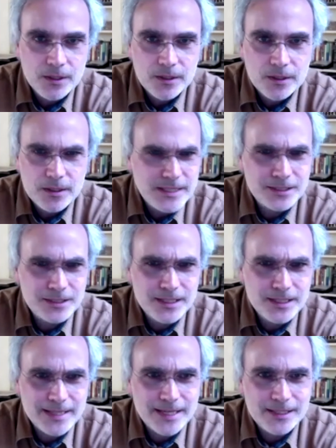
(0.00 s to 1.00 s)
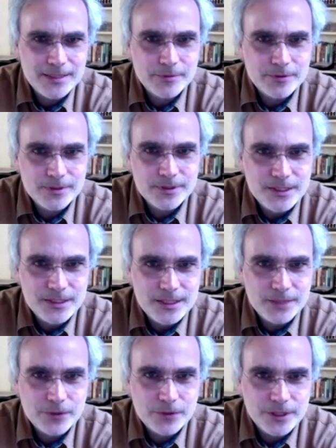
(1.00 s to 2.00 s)
It's actually not that
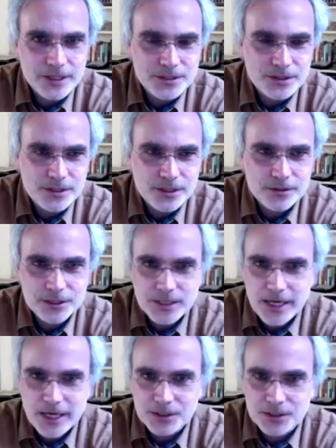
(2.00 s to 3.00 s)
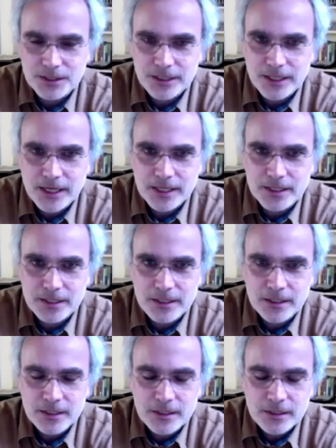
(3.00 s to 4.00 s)
different. As a theorist, actually, on the
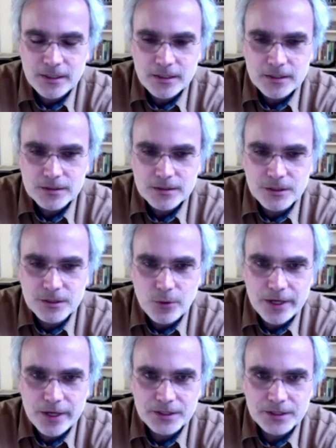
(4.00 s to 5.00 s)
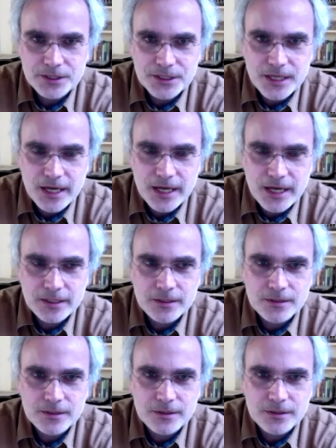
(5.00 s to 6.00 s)
low energy side,
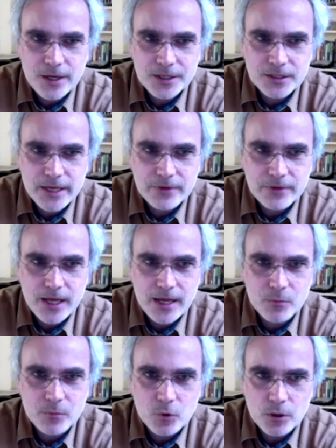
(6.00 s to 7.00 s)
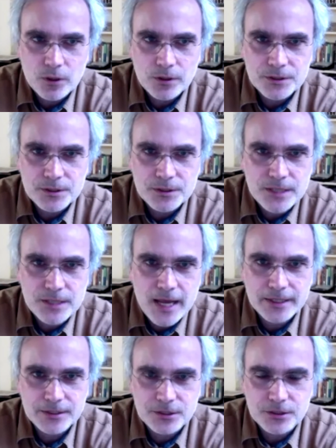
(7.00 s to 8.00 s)
you actually have a lot more
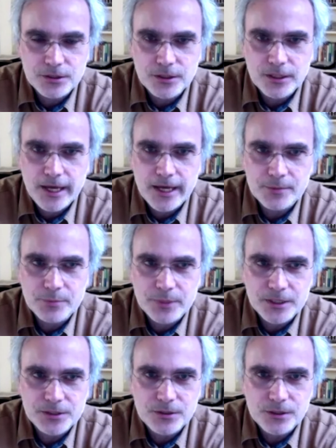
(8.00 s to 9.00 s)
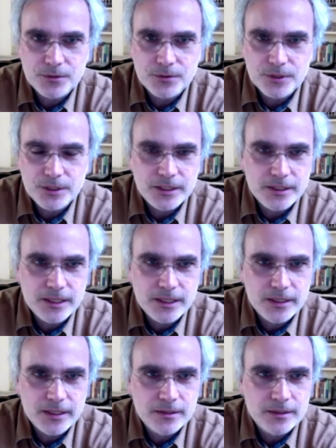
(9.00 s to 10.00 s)
science to look at because you don't need
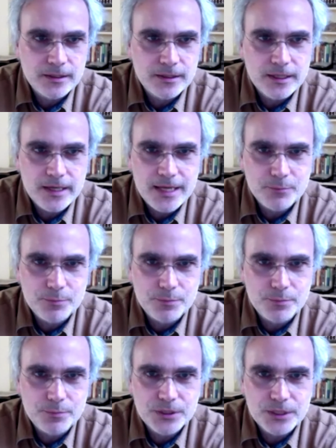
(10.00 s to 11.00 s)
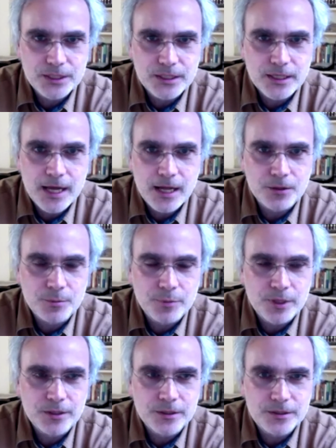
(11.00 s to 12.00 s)
an $8 billion
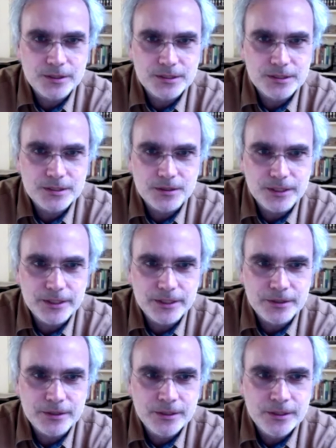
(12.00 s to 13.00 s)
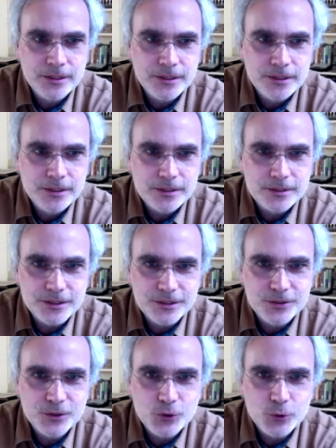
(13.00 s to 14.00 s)
particle accelerator to
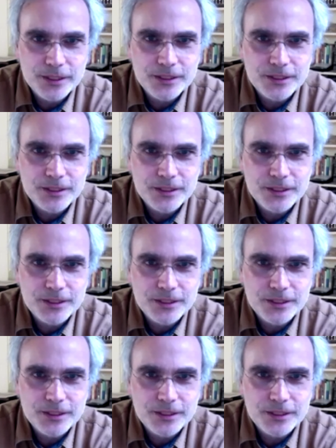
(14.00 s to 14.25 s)
do it.